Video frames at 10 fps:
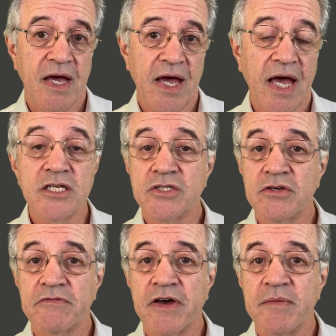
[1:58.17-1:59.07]
As
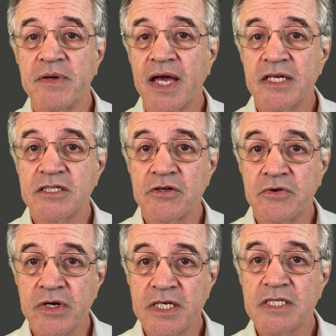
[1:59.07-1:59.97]
youth vaping has
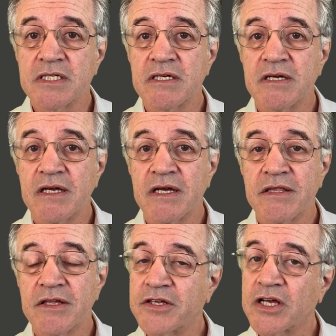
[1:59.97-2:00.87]
increased,
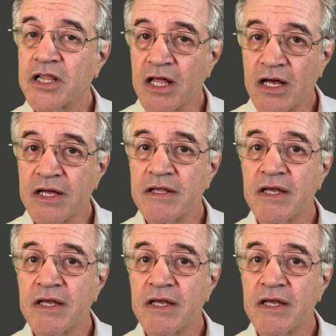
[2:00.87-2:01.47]
the decline